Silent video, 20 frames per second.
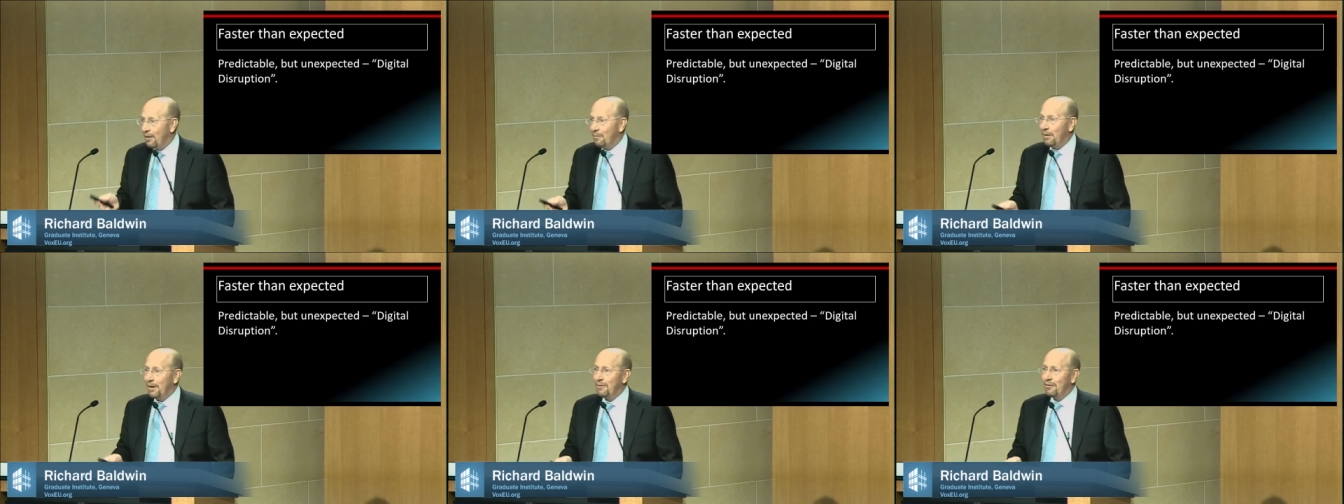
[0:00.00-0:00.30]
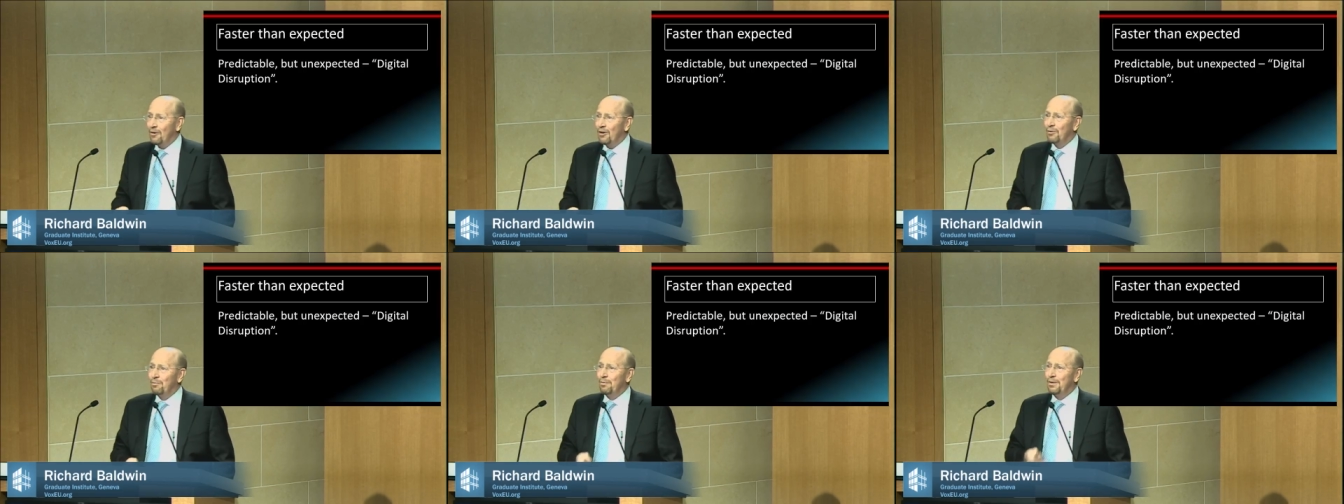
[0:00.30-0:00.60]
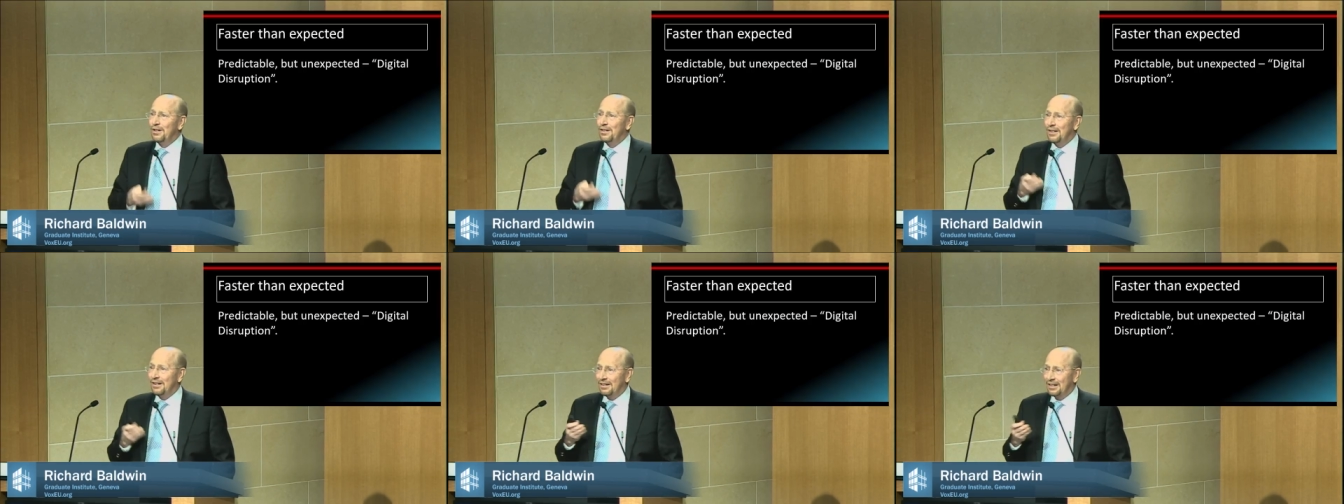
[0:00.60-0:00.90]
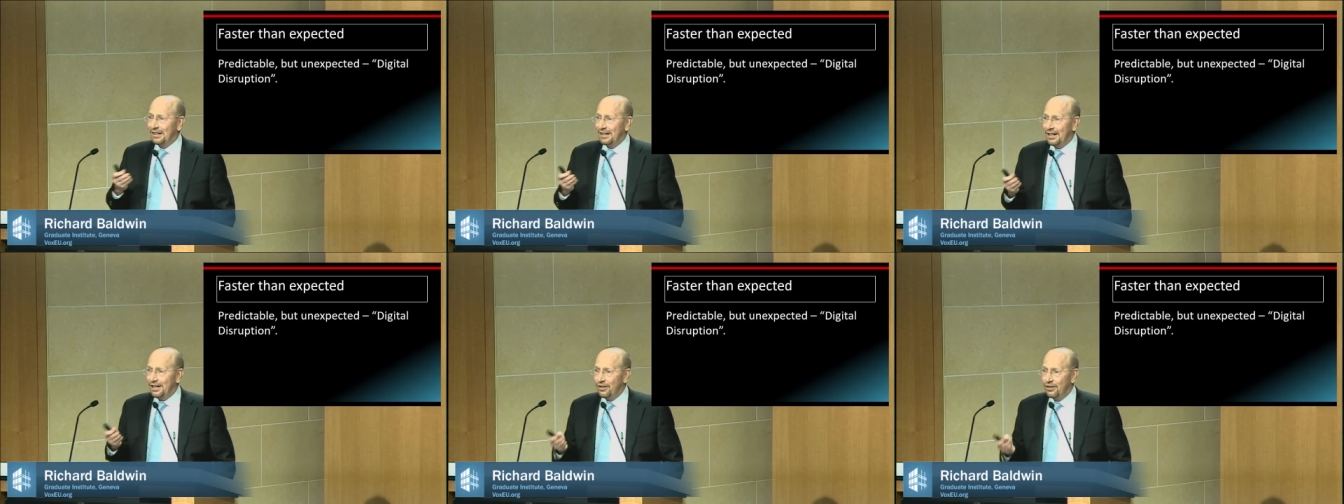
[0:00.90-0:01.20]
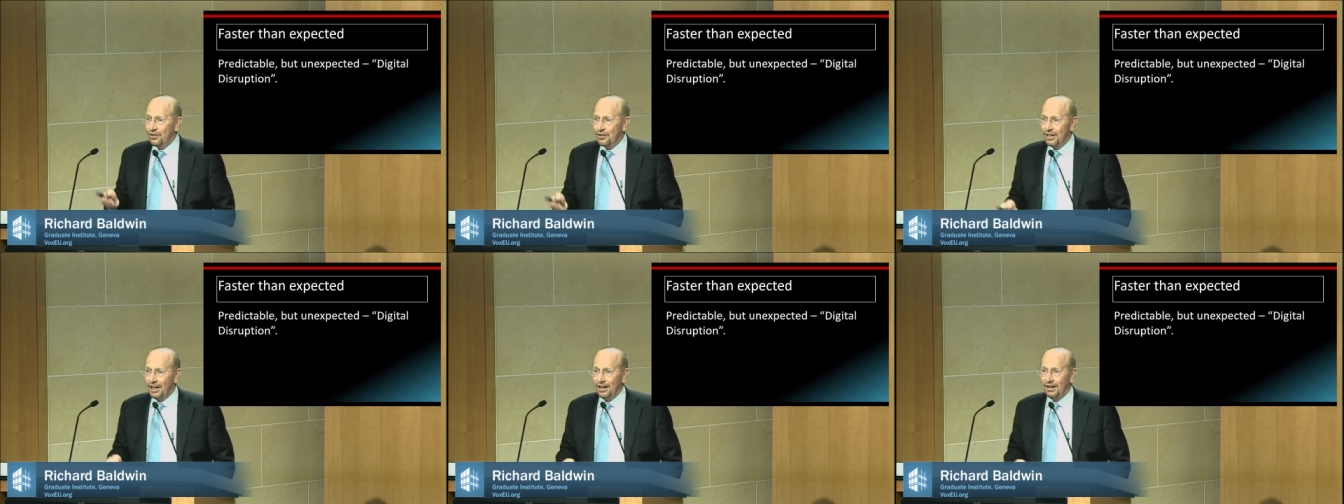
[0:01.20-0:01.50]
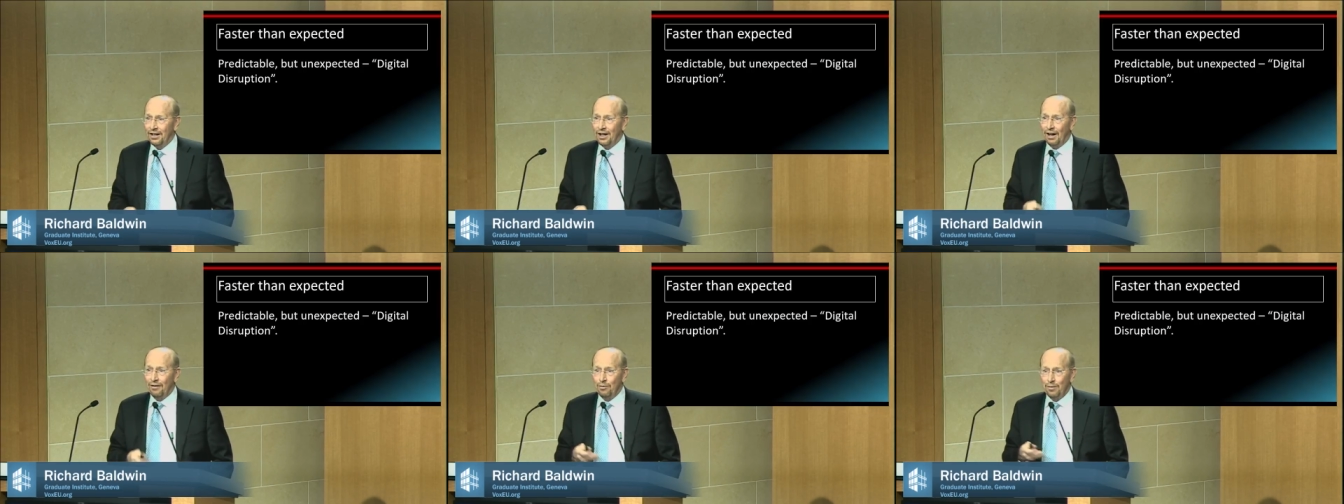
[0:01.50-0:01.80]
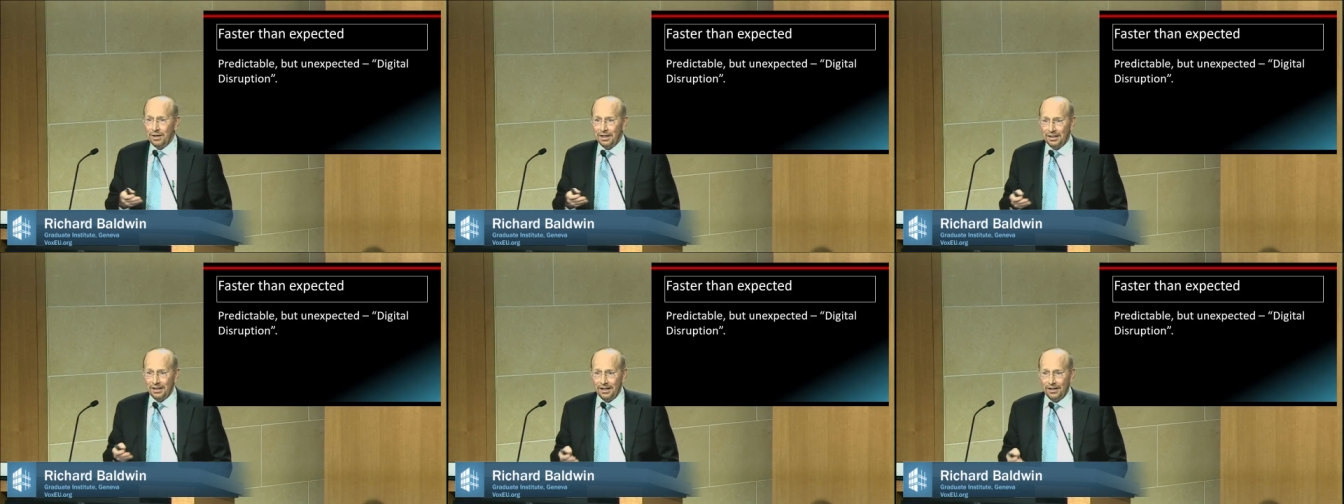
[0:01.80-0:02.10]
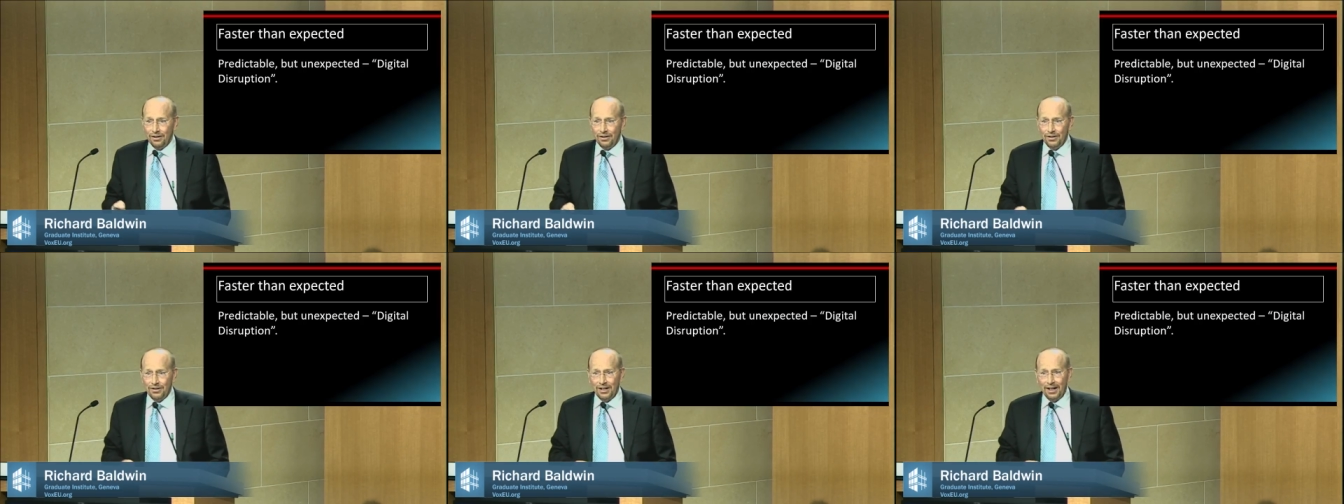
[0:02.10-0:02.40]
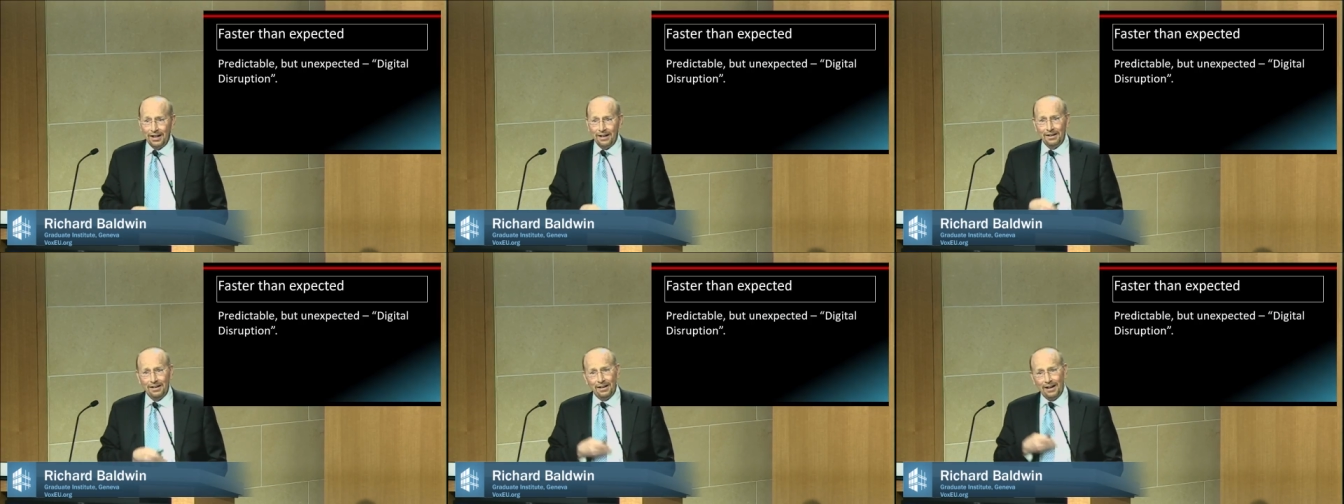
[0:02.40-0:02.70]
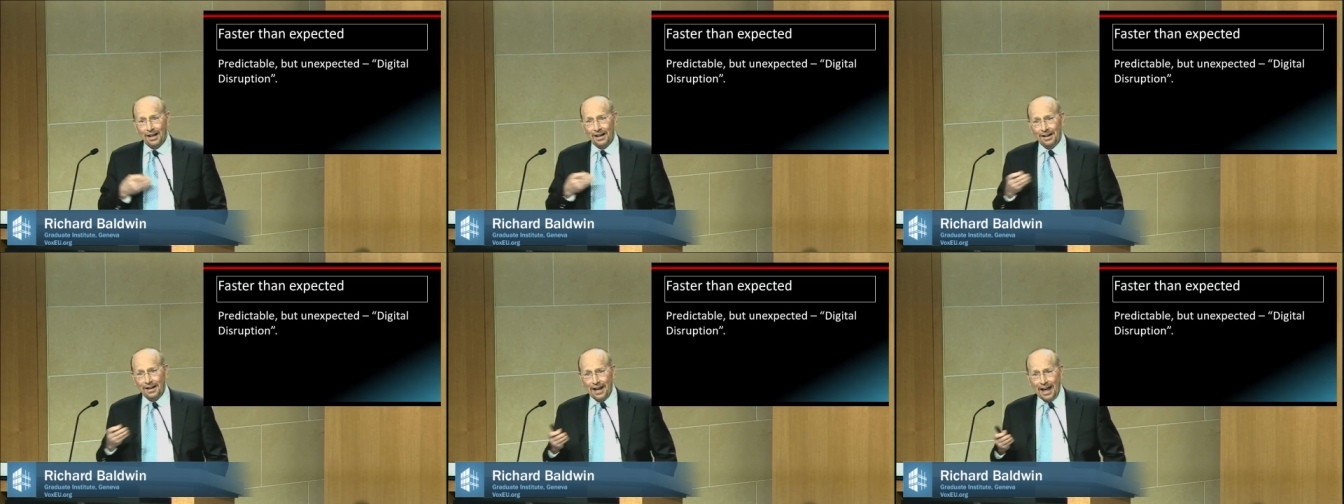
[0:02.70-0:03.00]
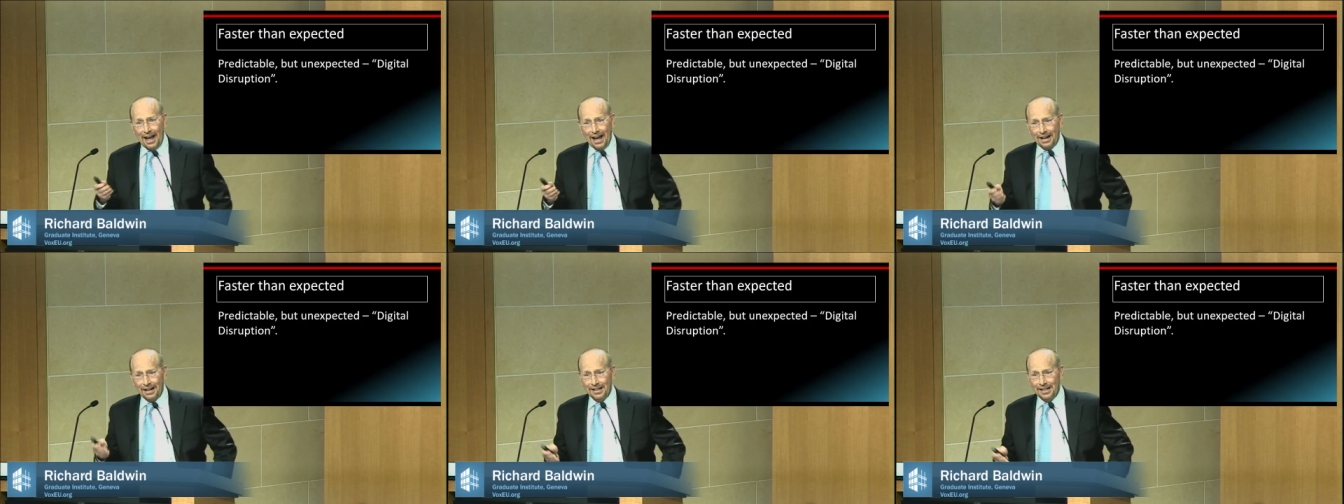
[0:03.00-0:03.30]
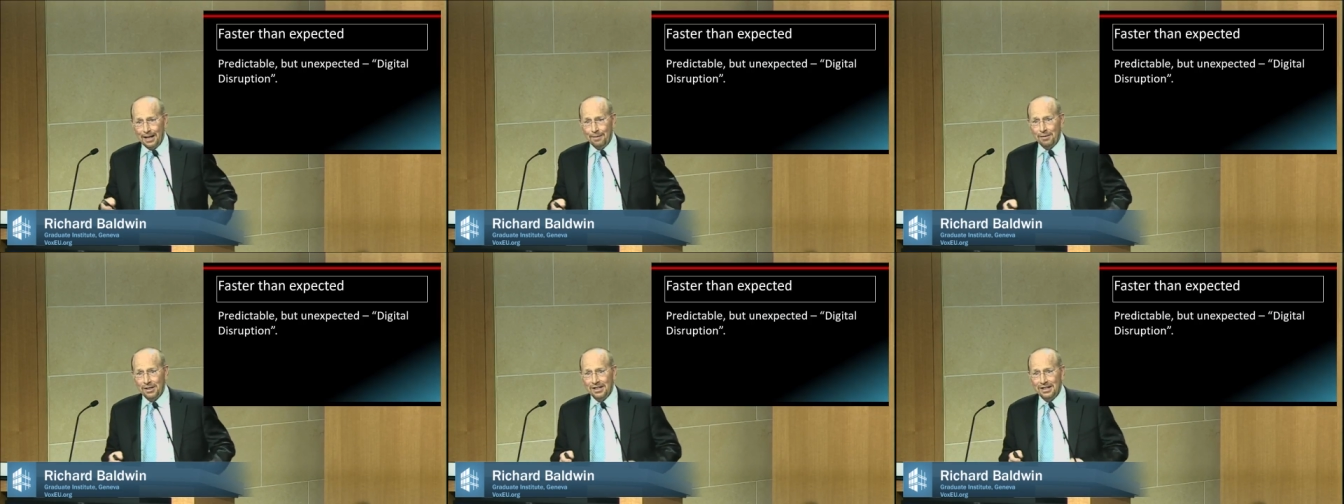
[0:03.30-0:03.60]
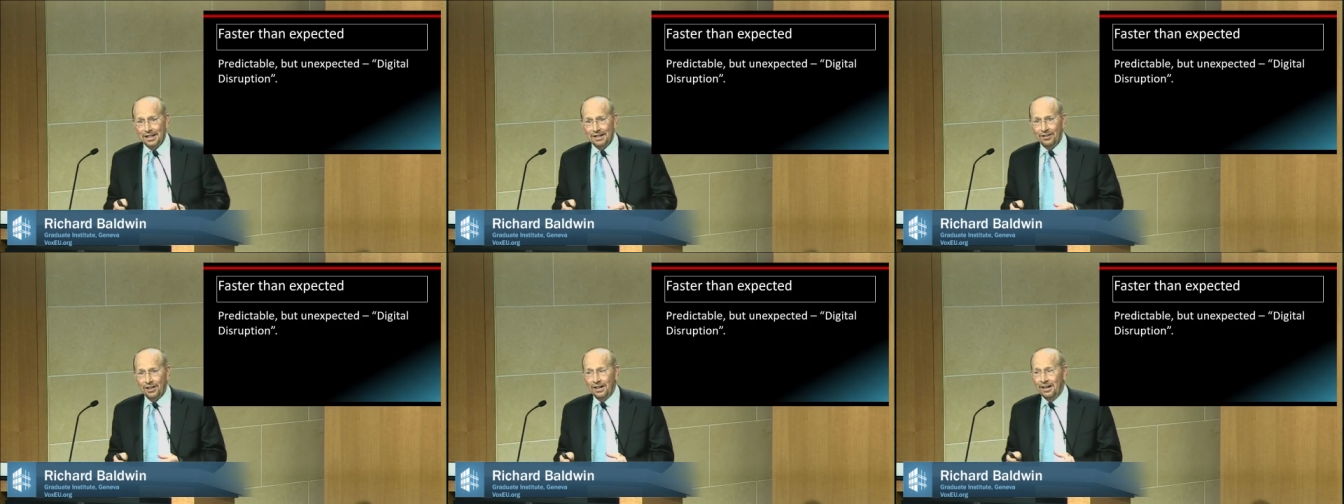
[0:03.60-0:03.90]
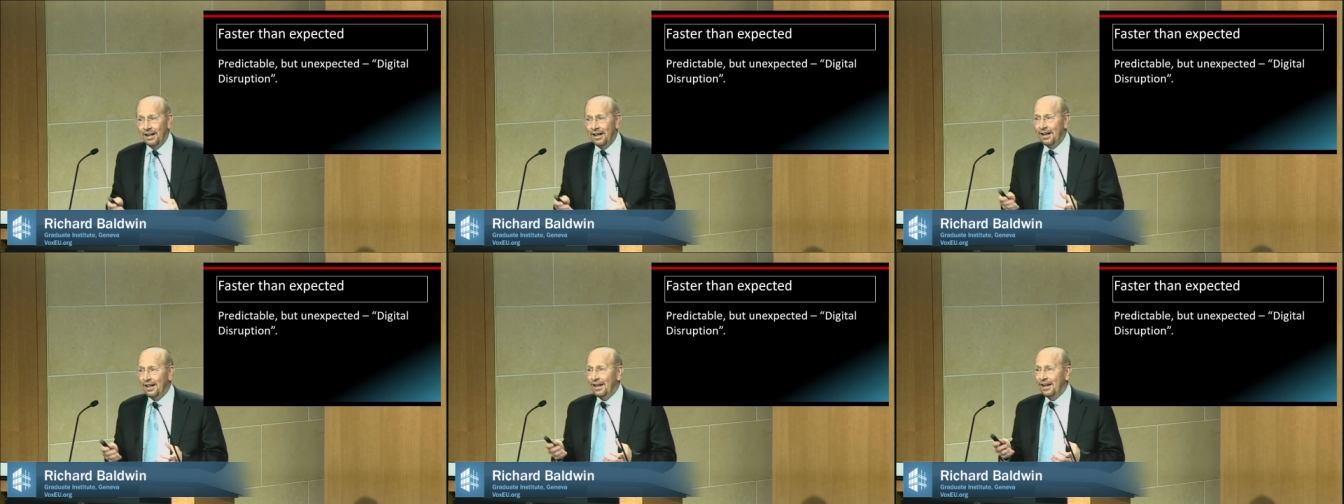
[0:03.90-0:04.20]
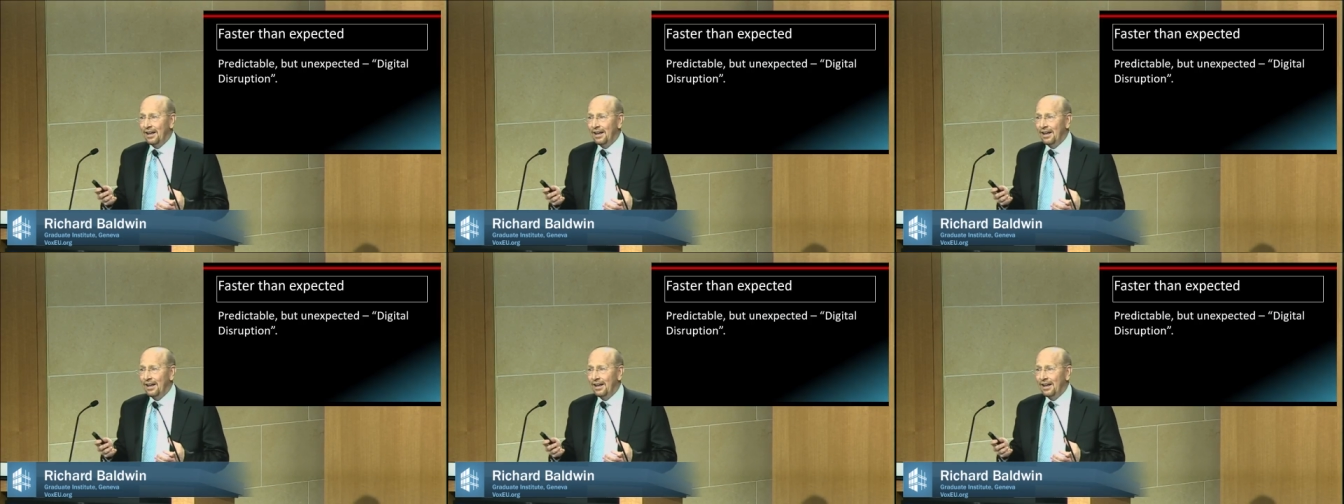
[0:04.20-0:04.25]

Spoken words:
But business leaders and government leaders and academics even